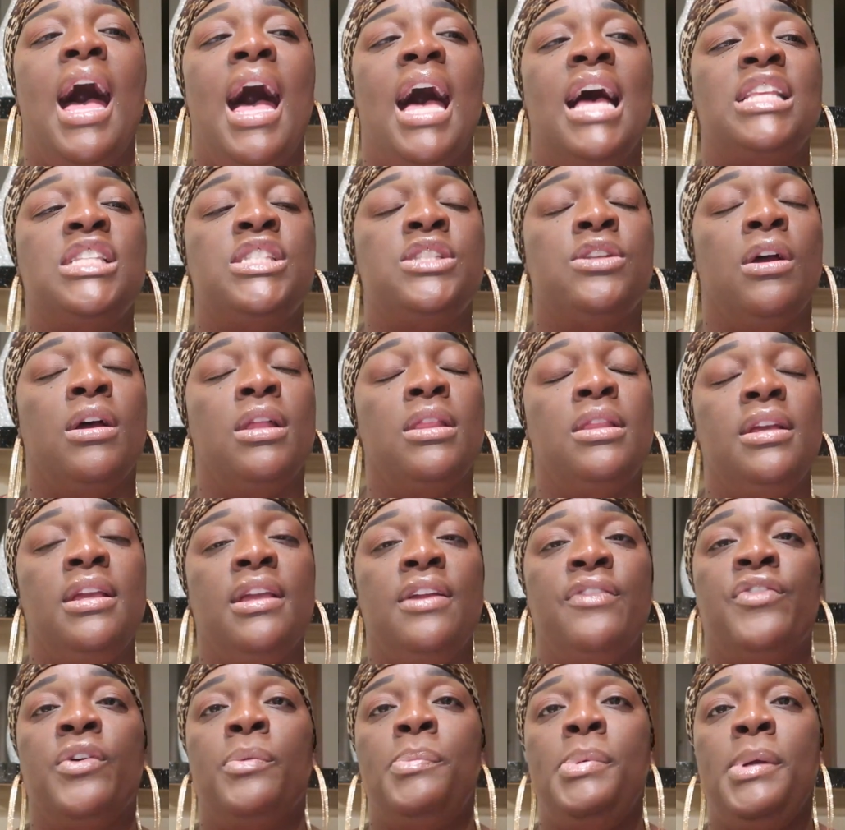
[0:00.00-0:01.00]
I started
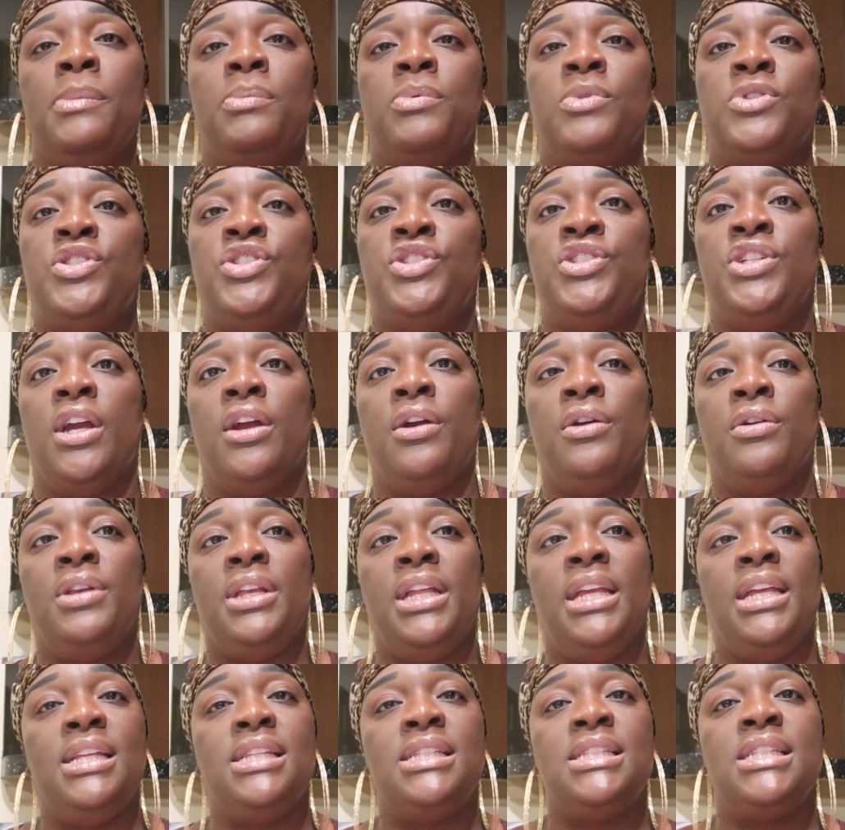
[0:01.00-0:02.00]
looking for people's
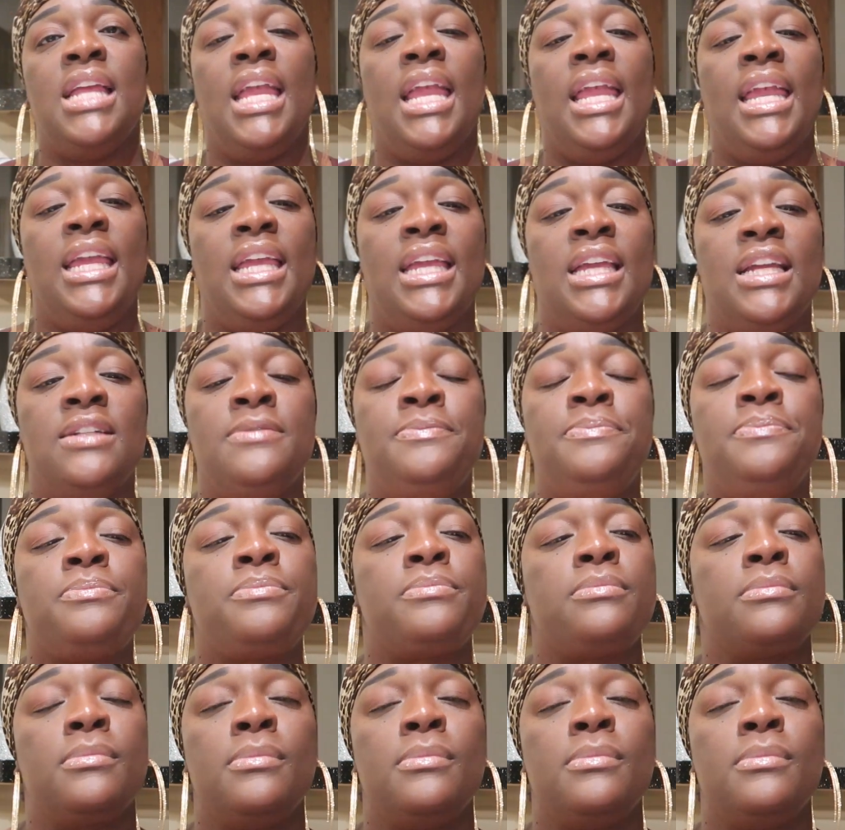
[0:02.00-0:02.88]
journeys, and